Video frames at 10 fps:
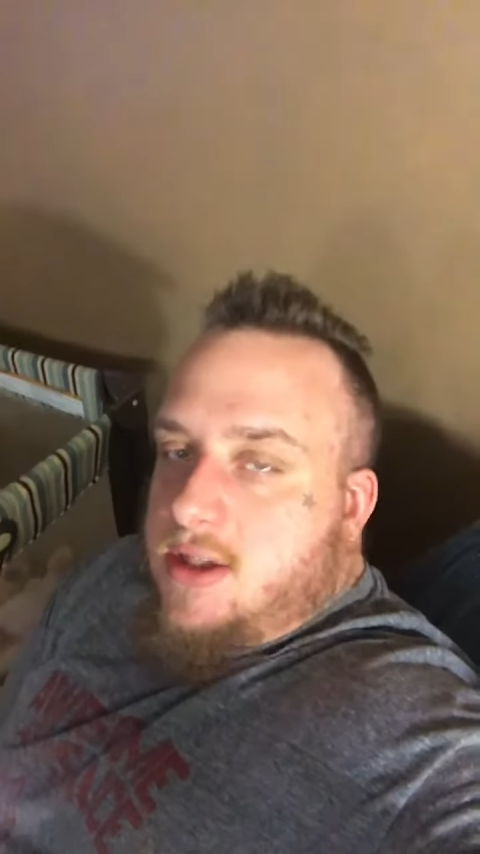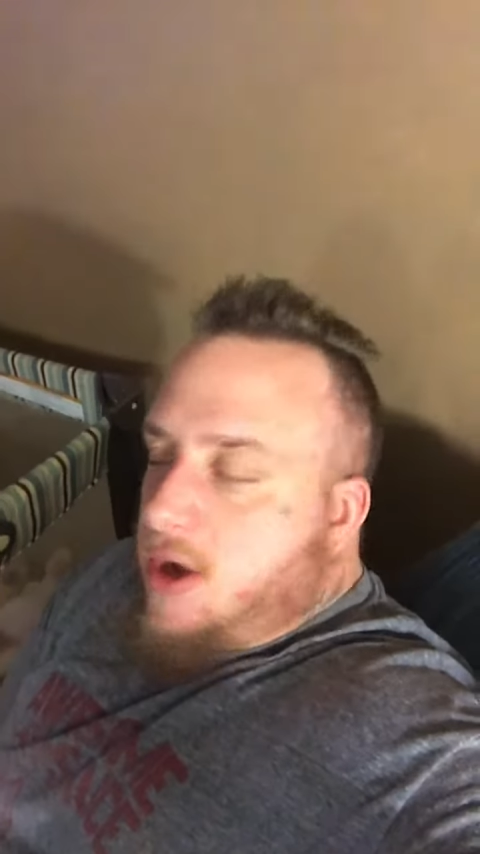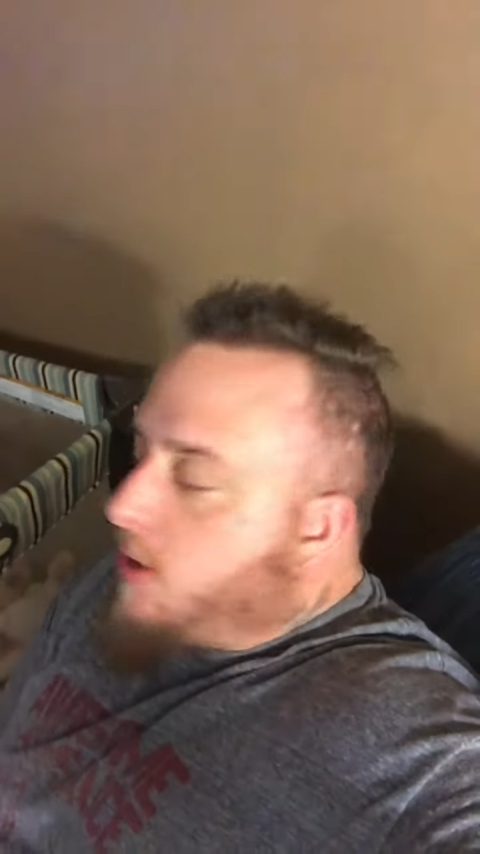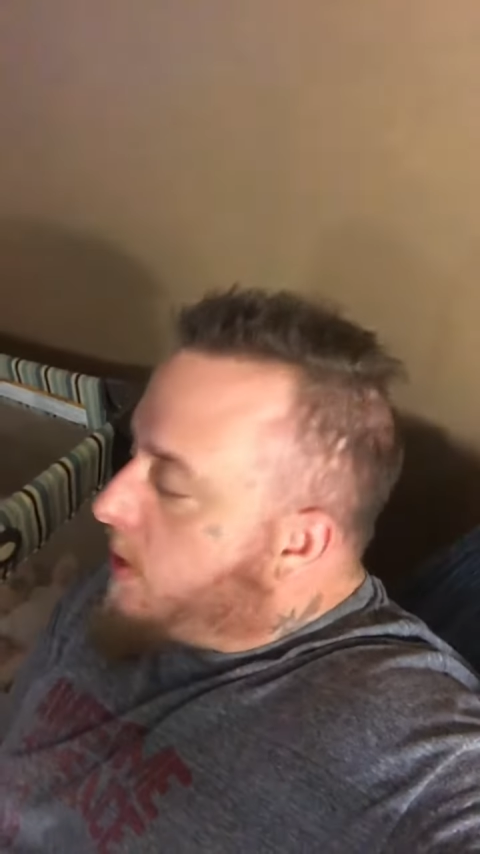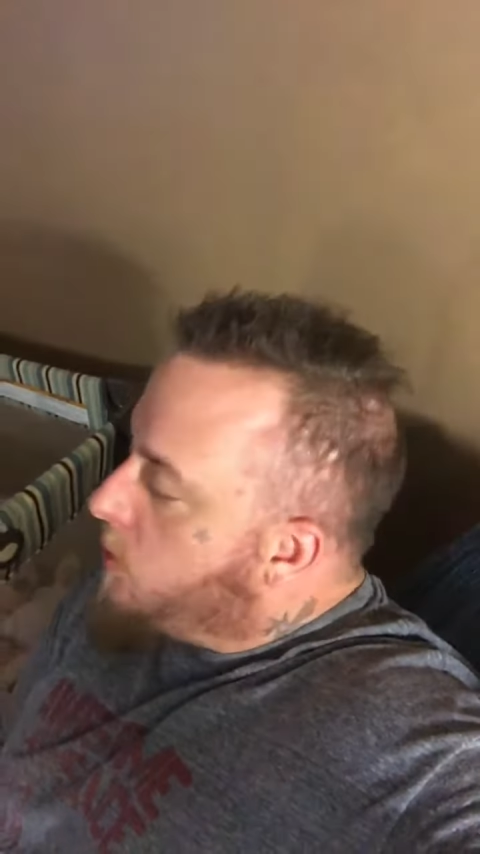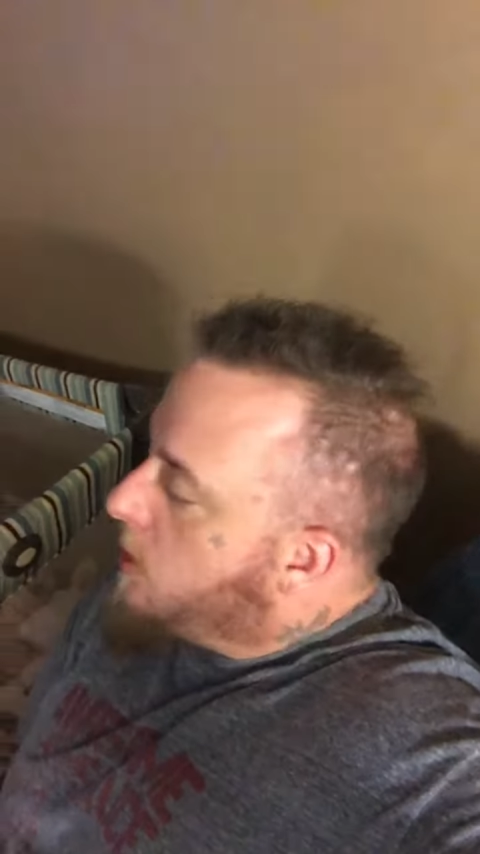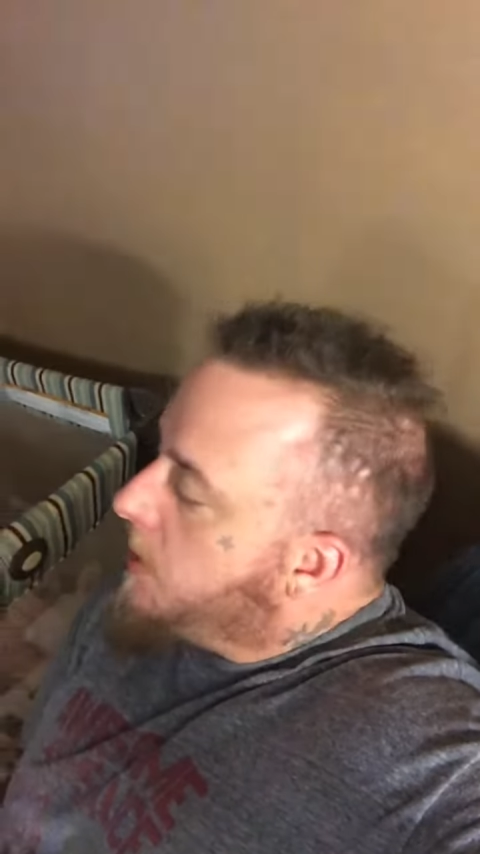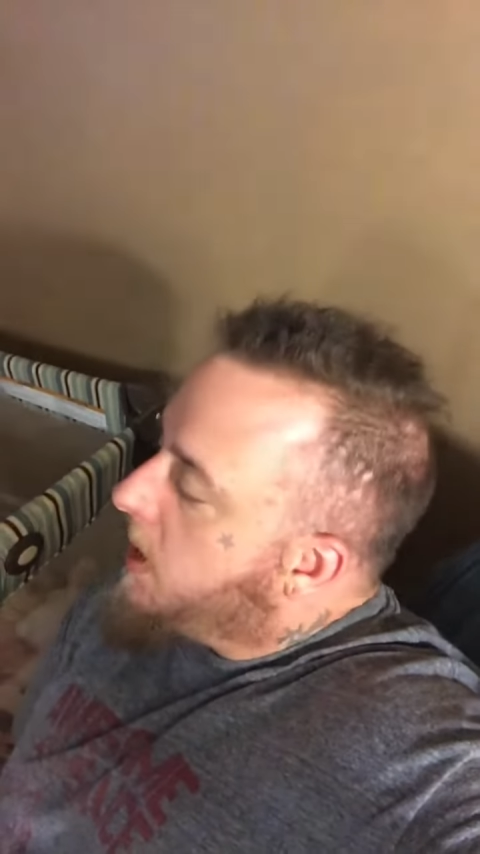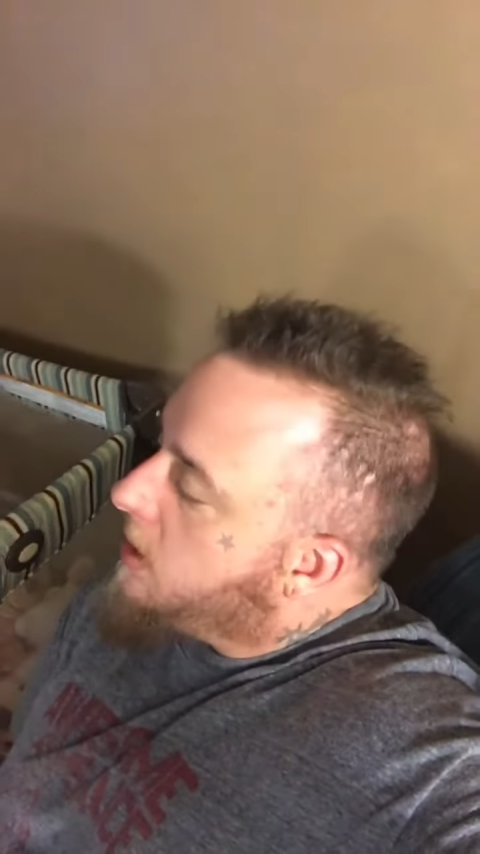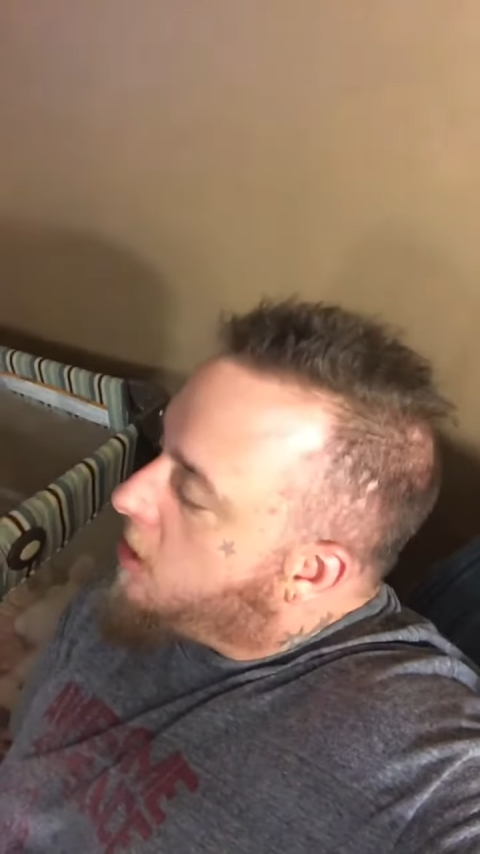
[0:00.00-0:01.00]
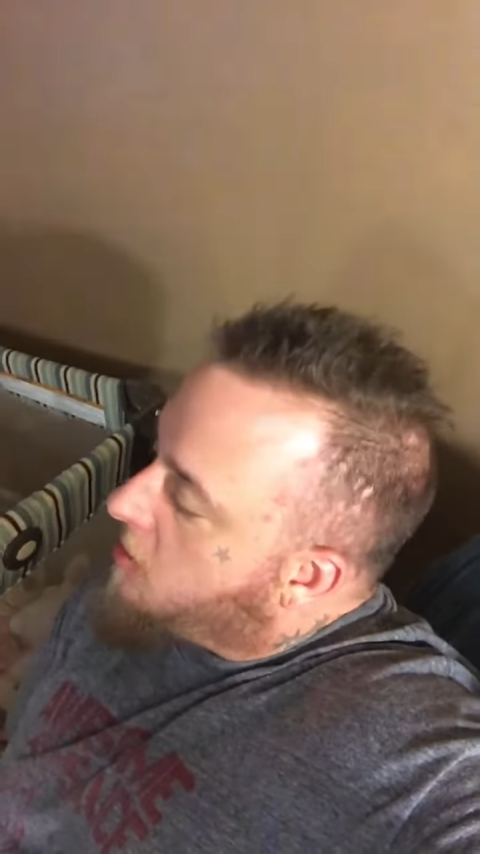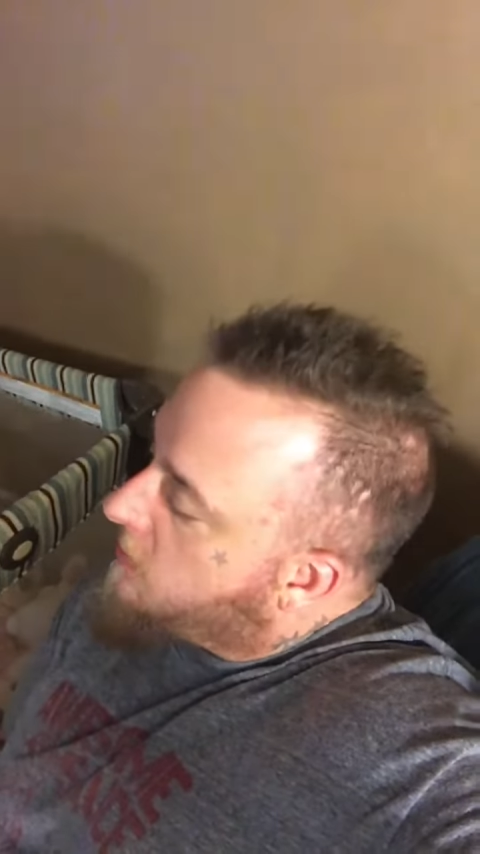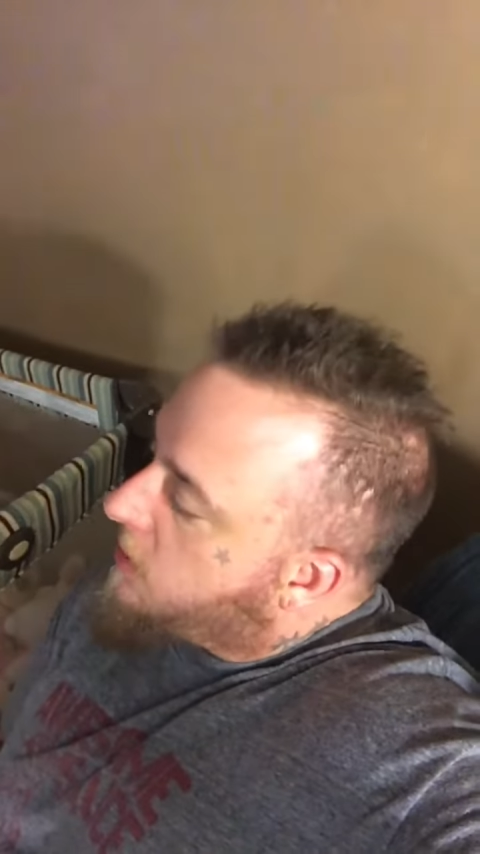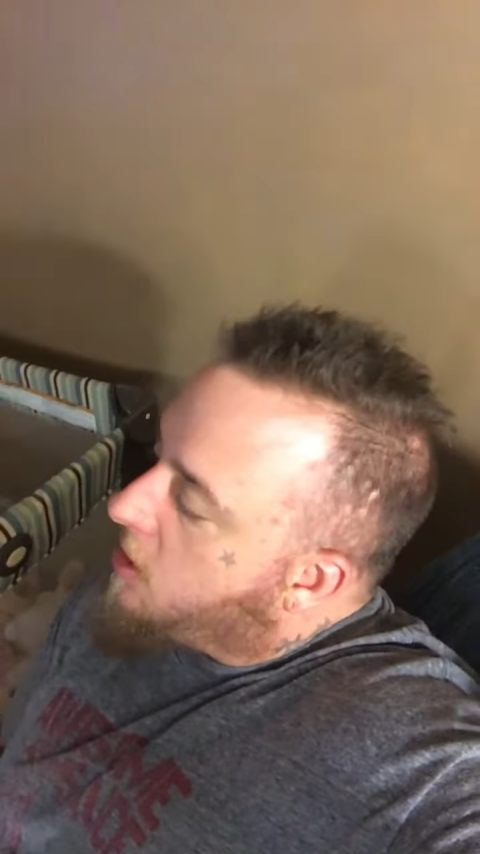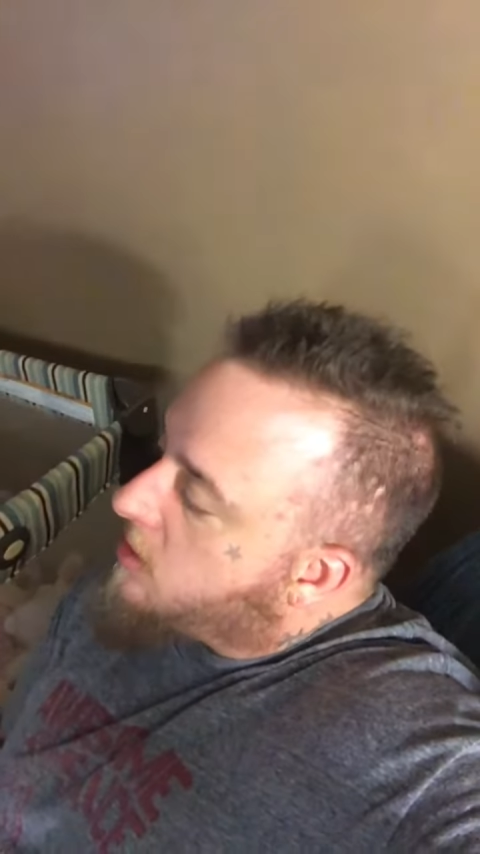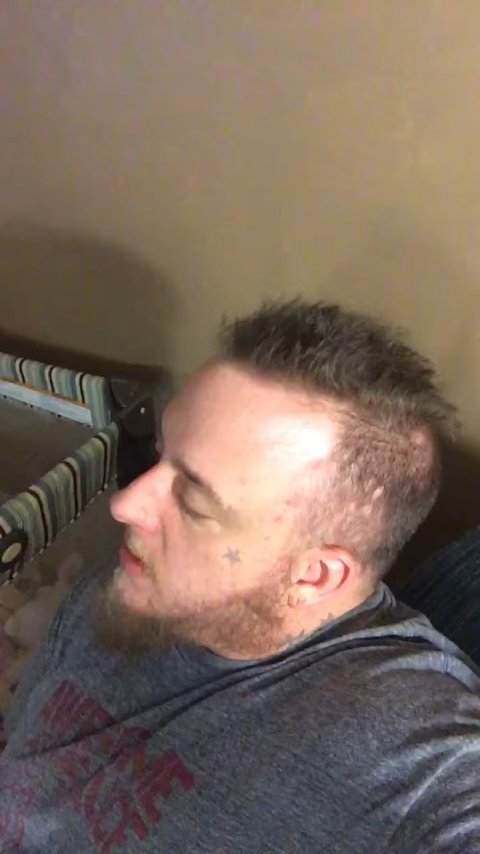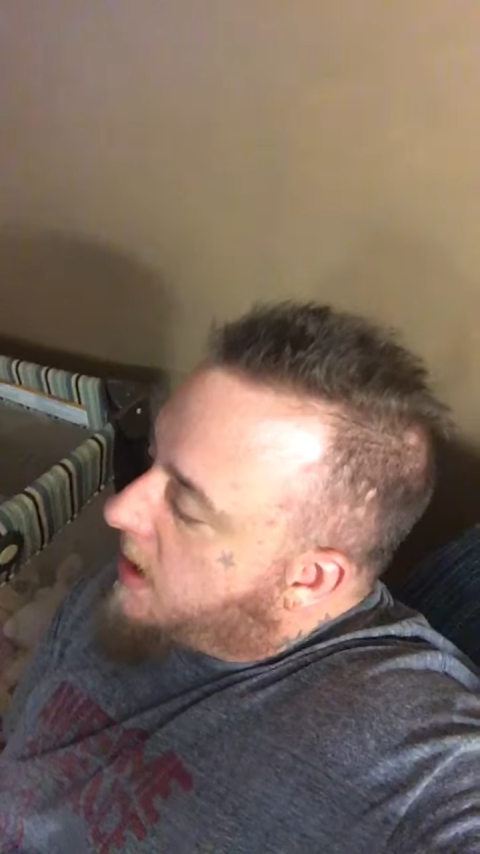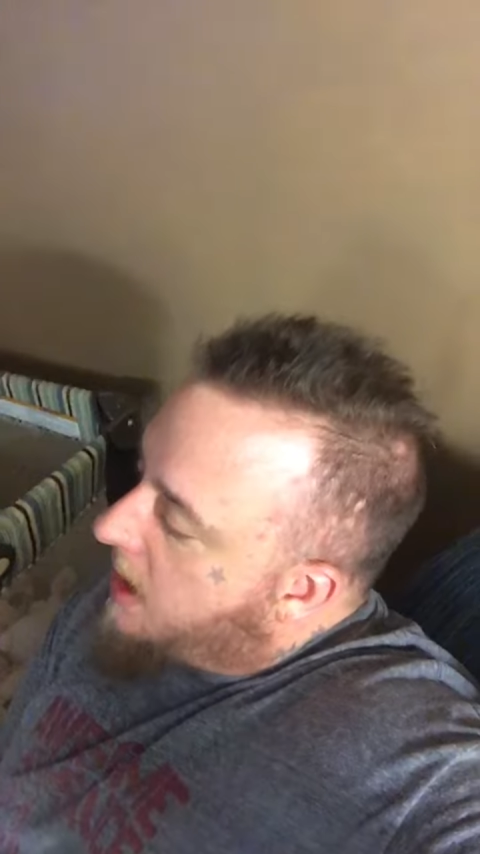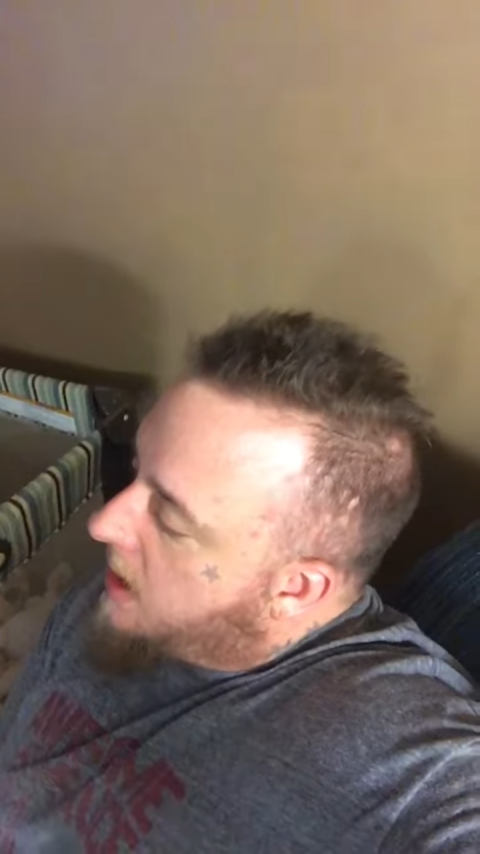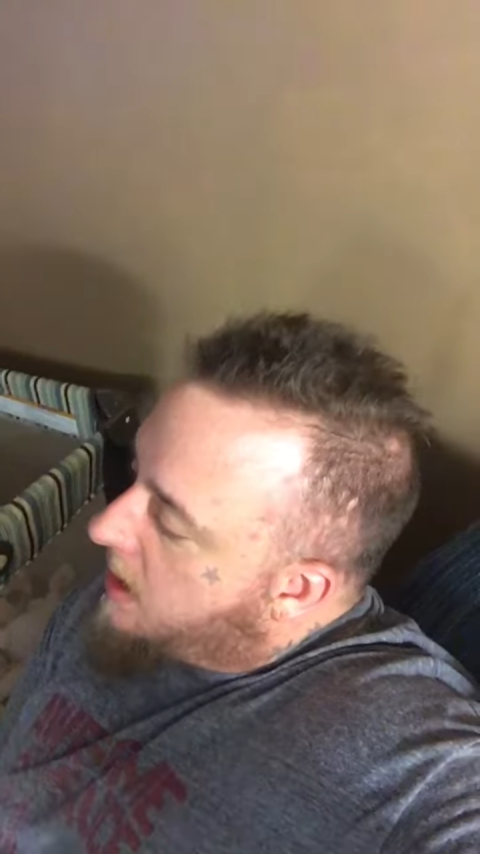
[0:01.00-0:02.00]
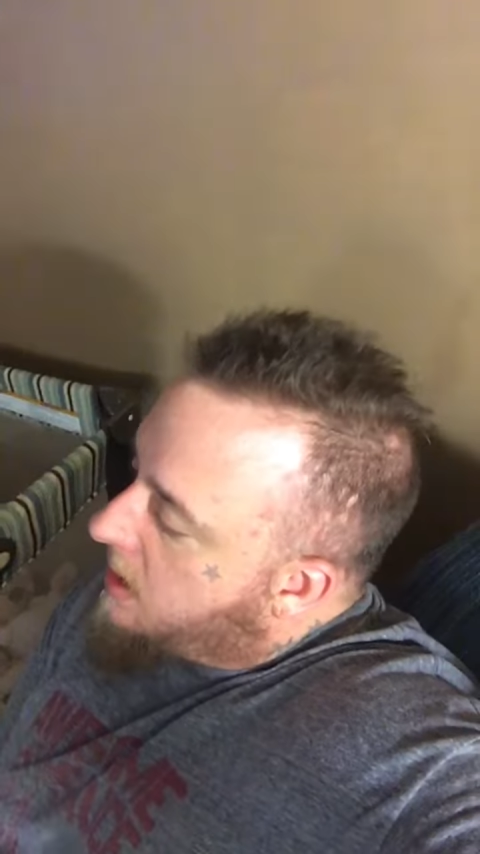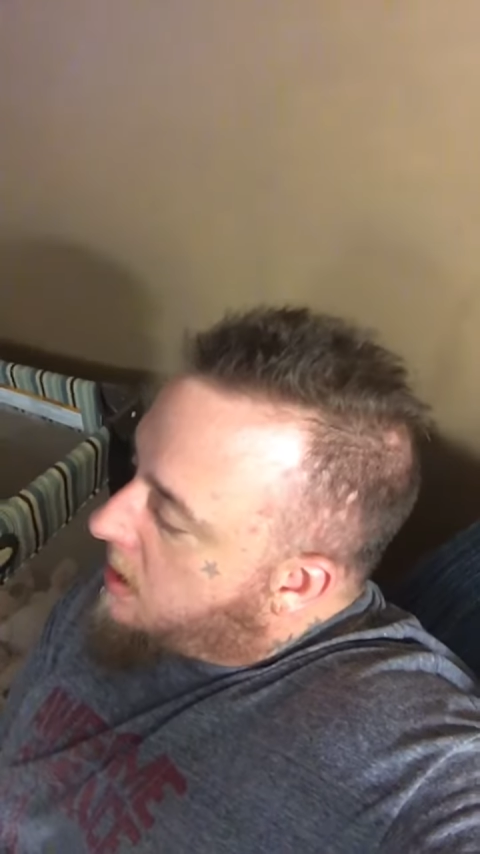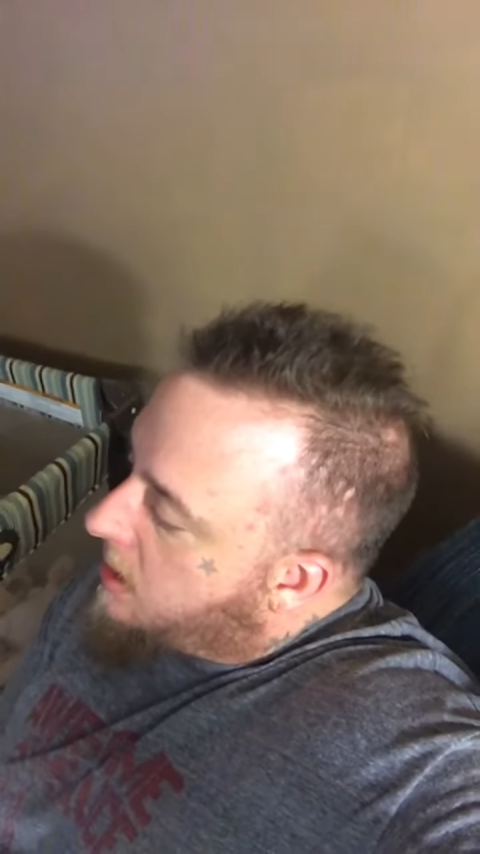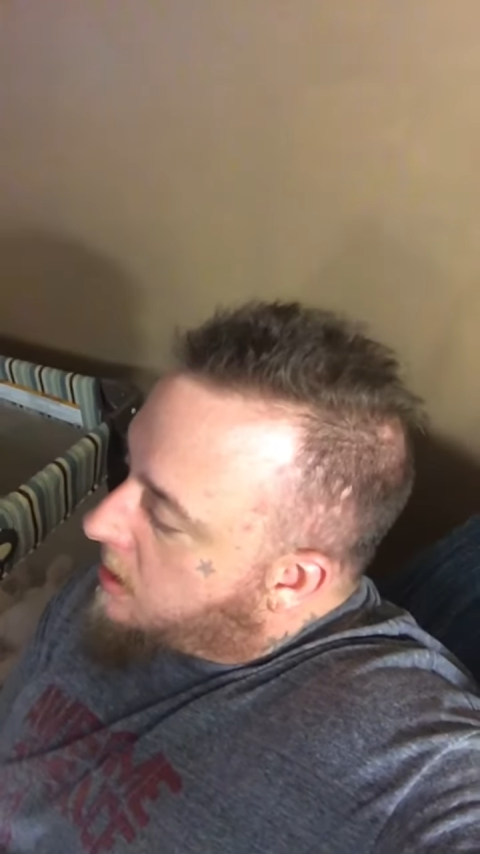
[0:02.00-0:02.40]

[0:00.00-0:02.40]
so it will be a long vlog today.